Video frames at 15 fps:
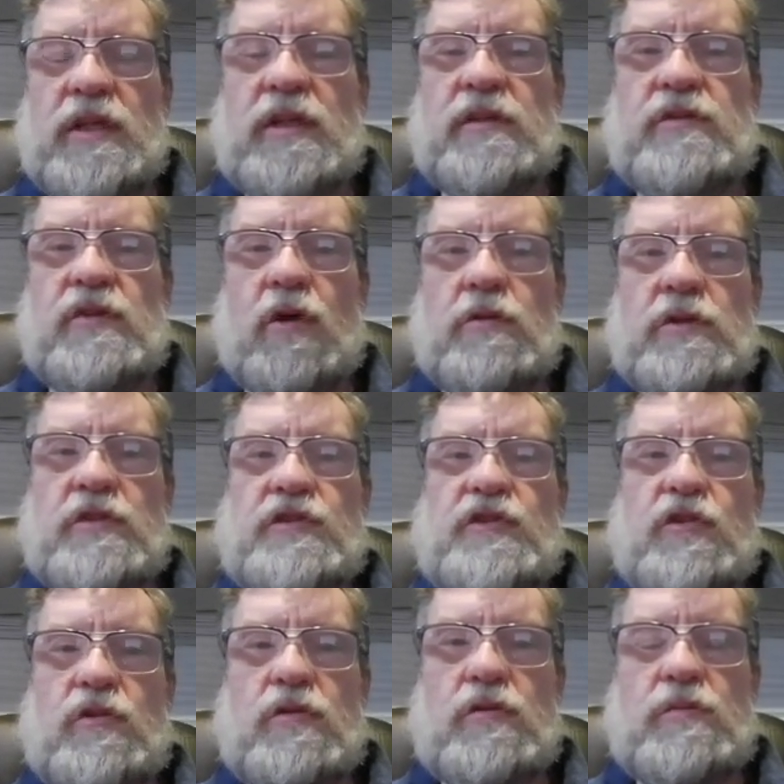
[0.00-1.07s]
is don't
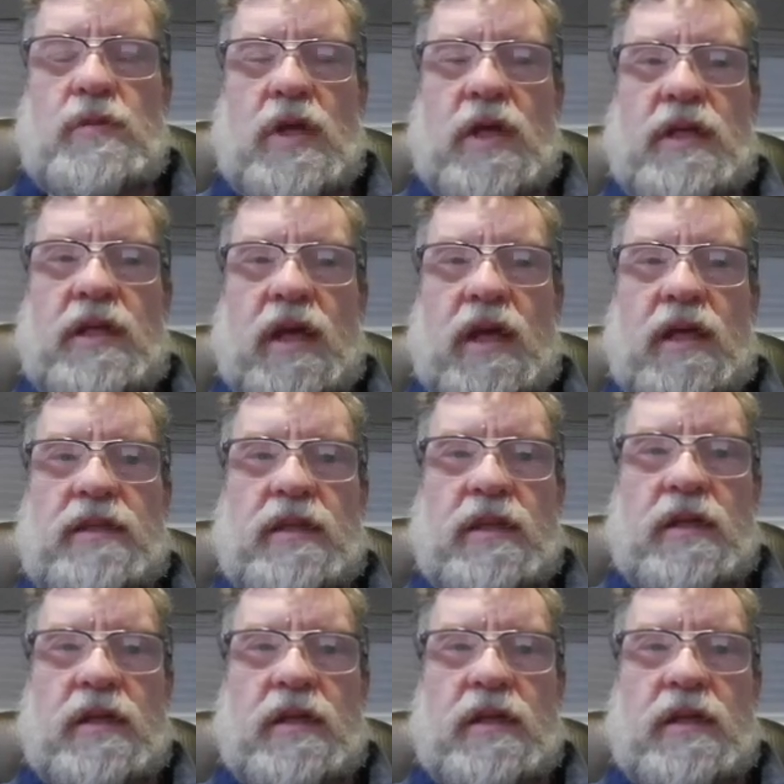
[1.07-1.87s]
assume that